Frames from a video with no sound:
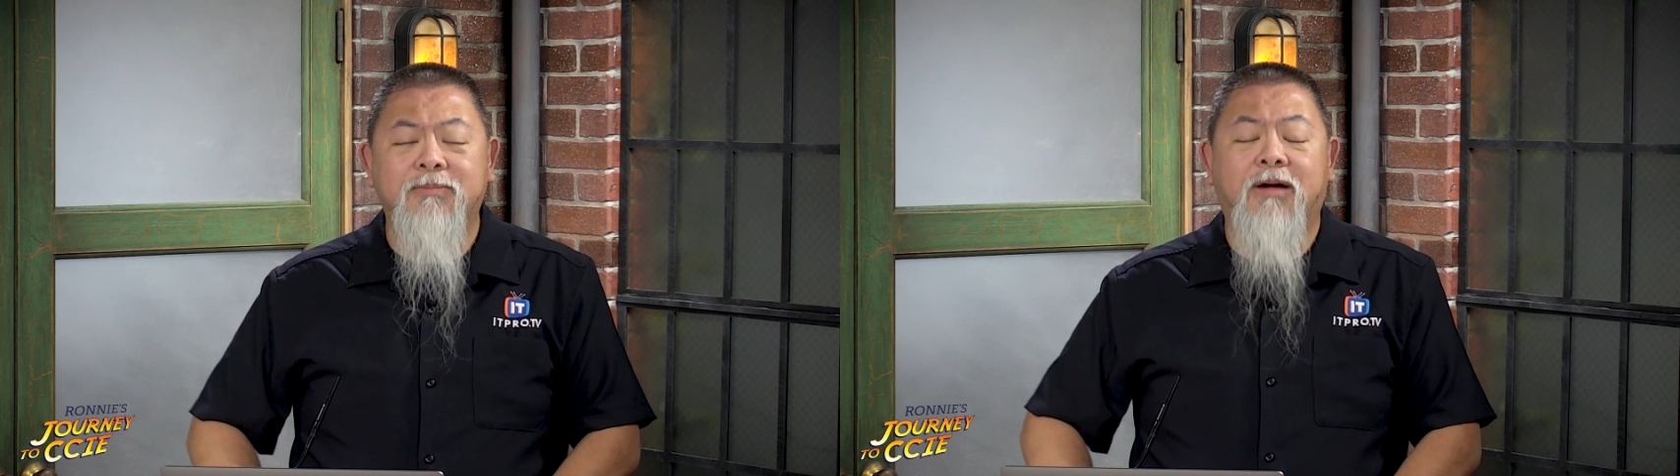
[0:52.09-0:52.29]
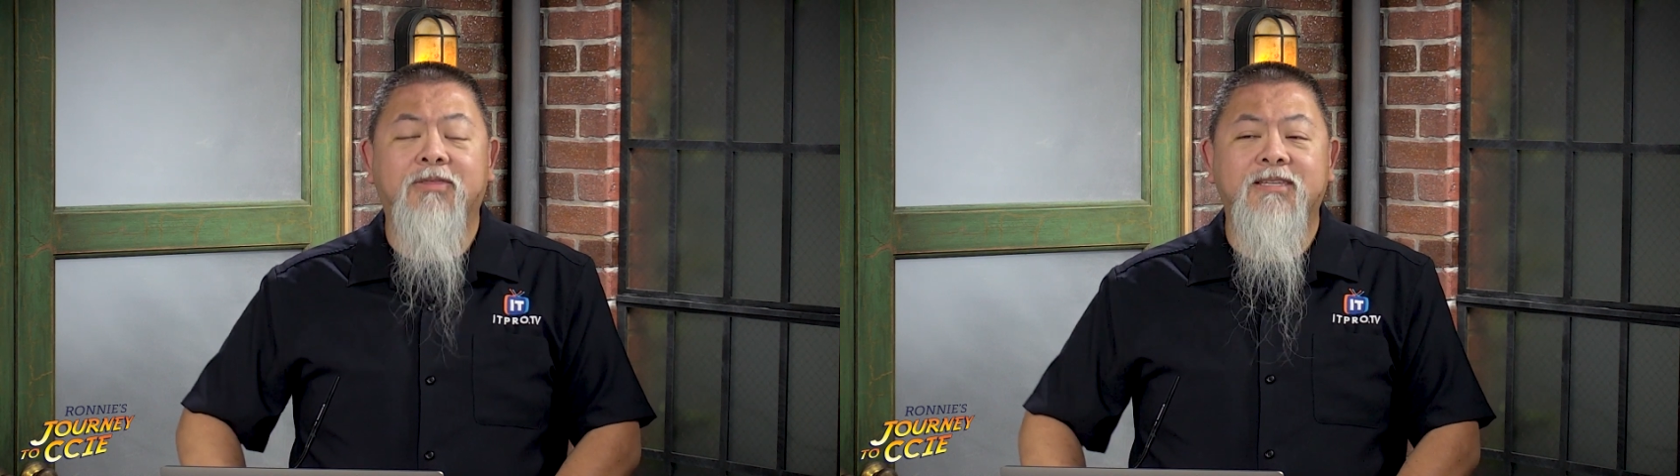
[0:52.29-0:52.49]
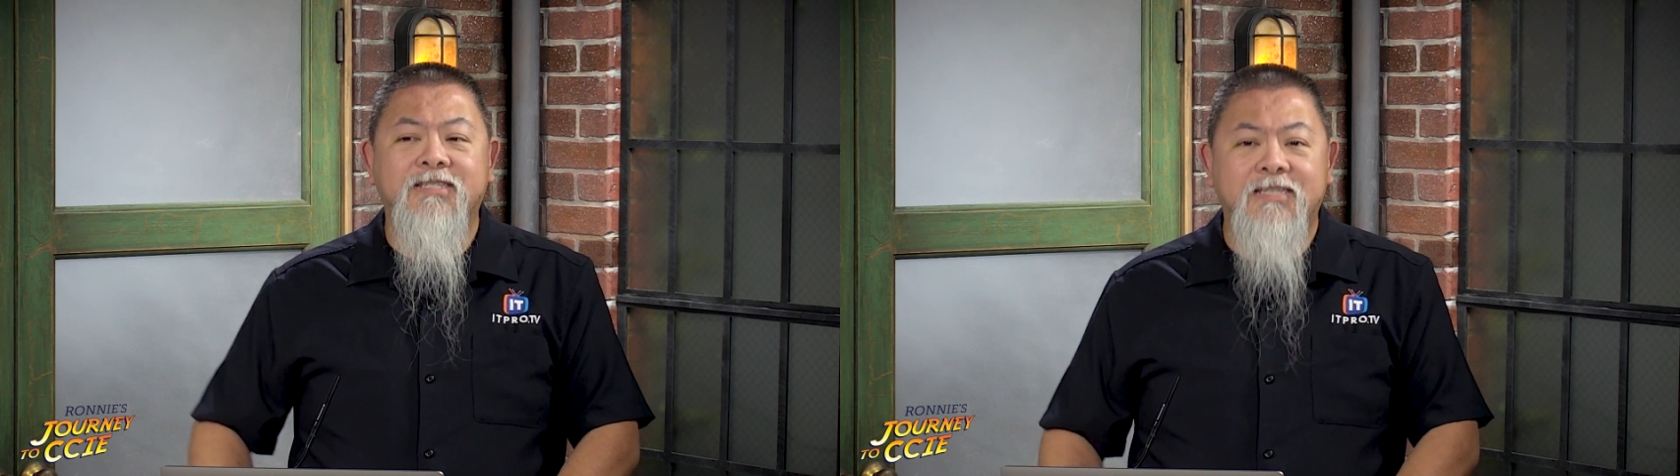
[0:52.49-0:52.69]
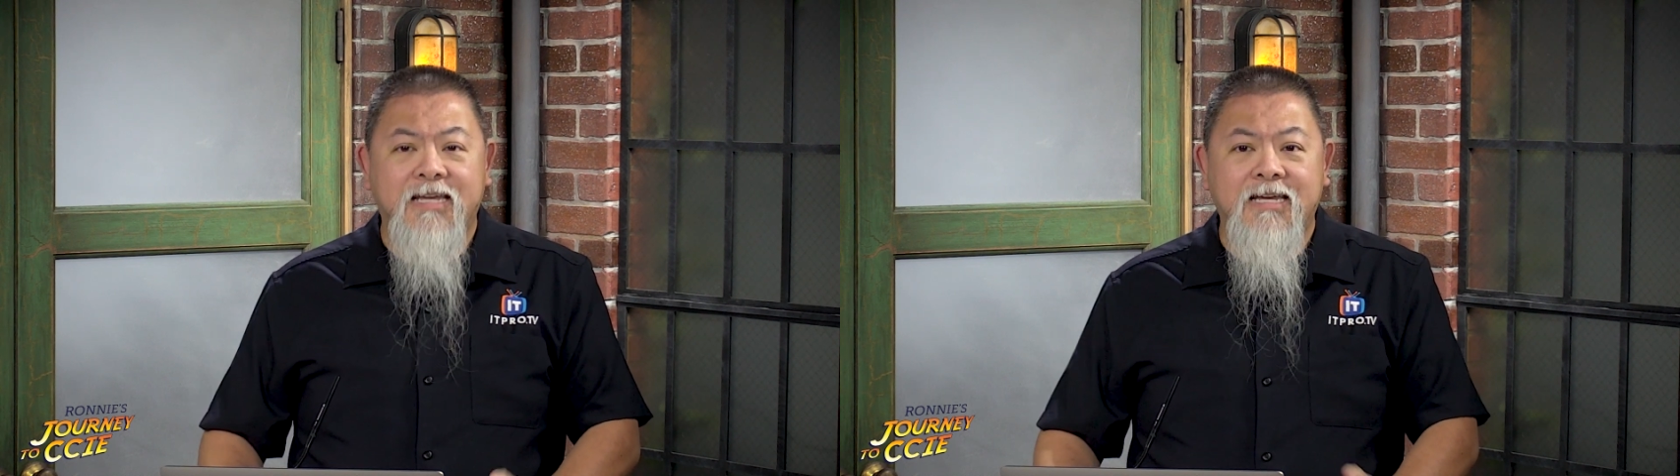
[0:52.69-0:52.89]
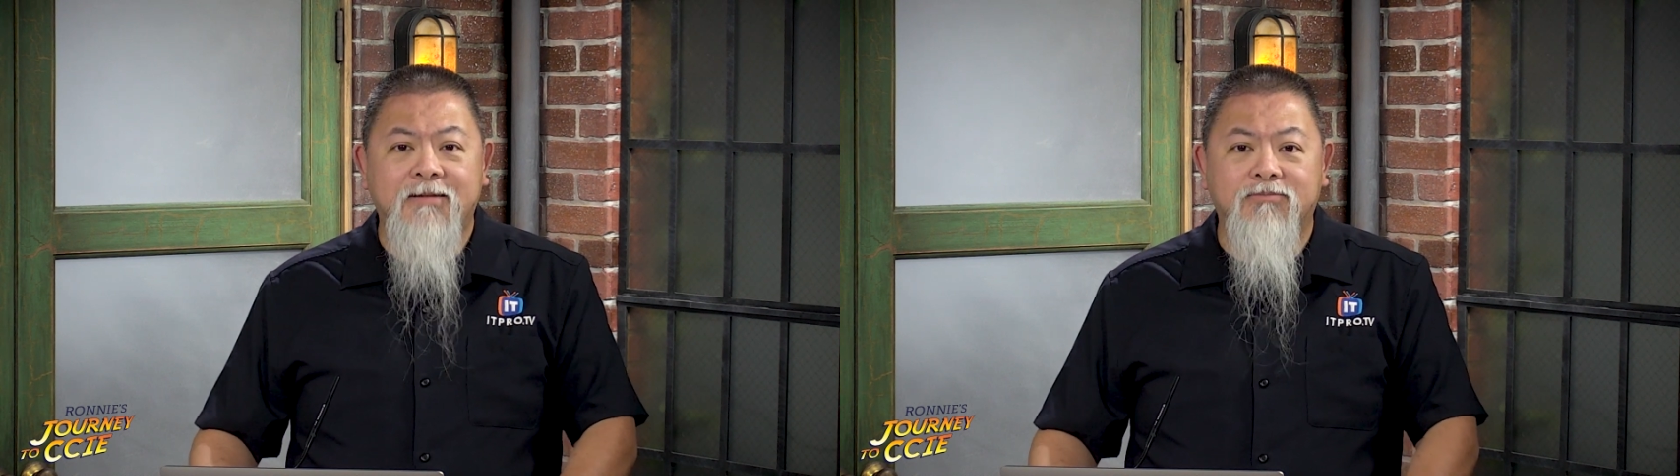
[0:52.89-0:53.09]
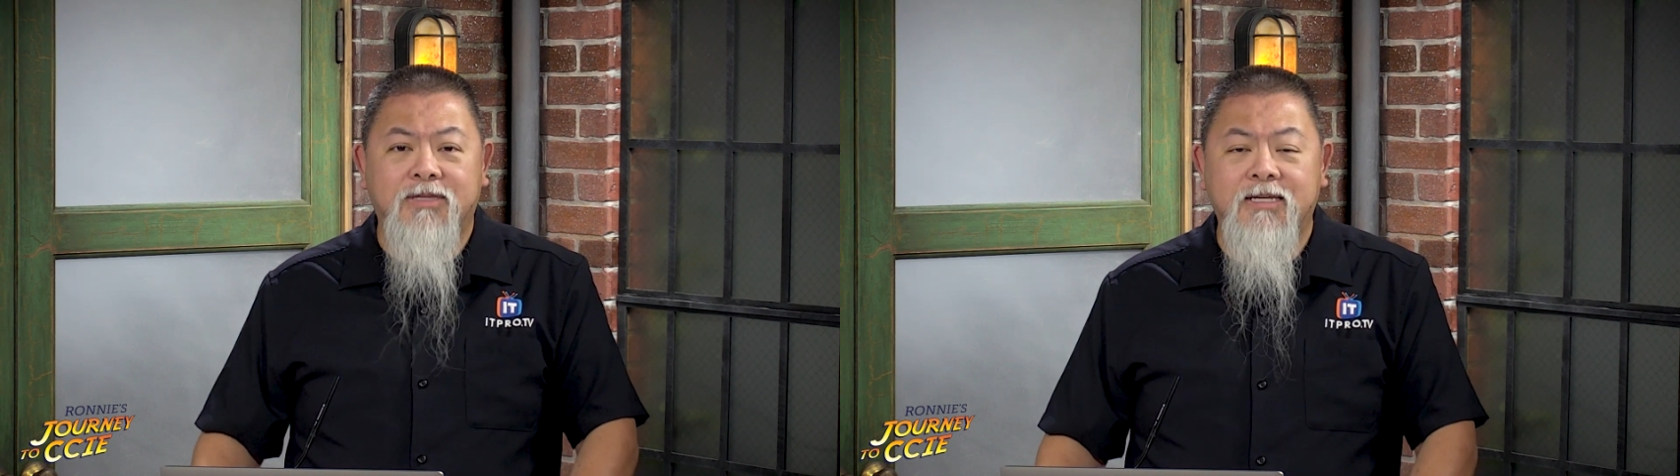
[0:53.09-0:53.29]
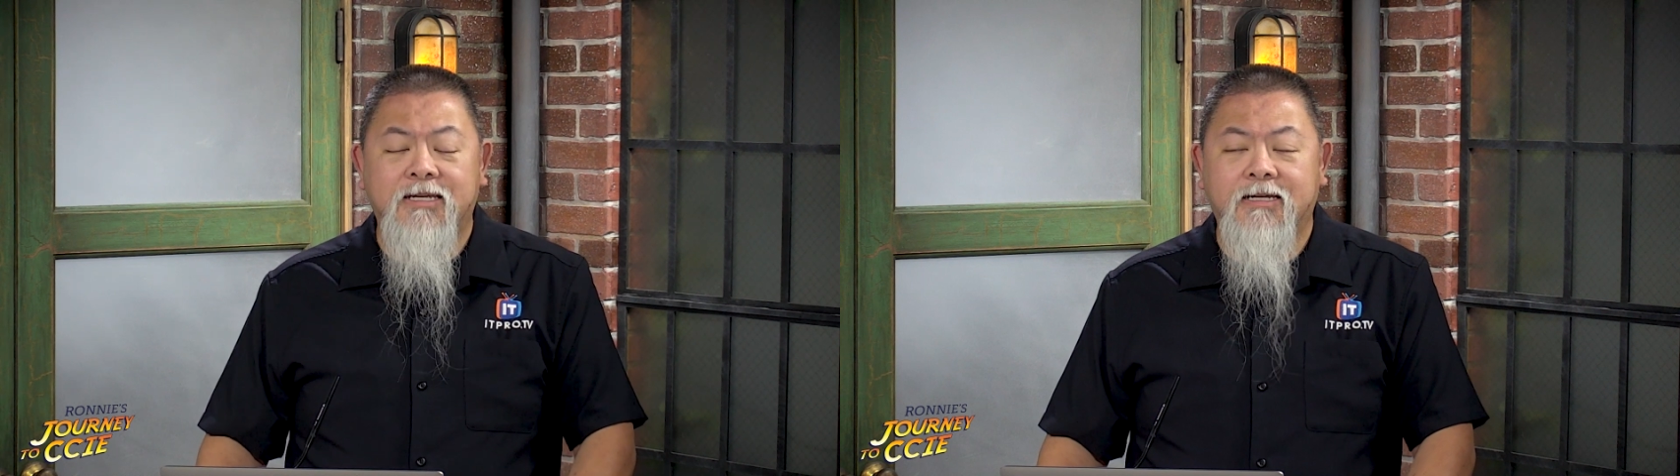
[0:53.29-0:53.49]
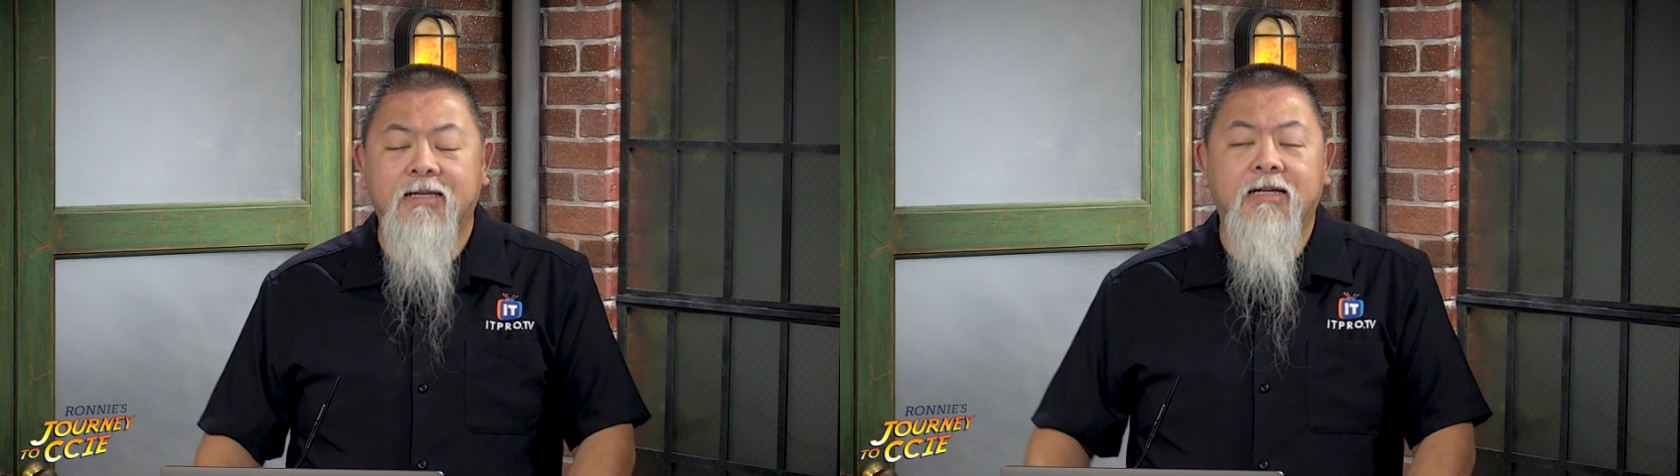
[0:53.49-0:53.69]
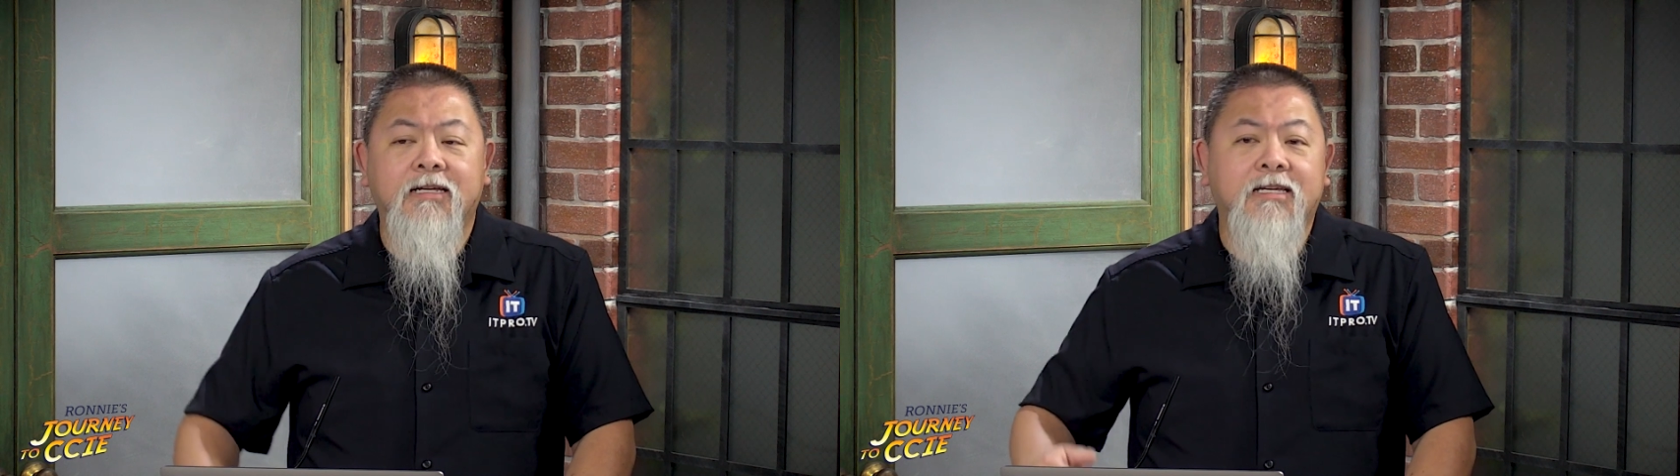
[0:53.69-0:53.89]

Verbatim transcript: about the same thing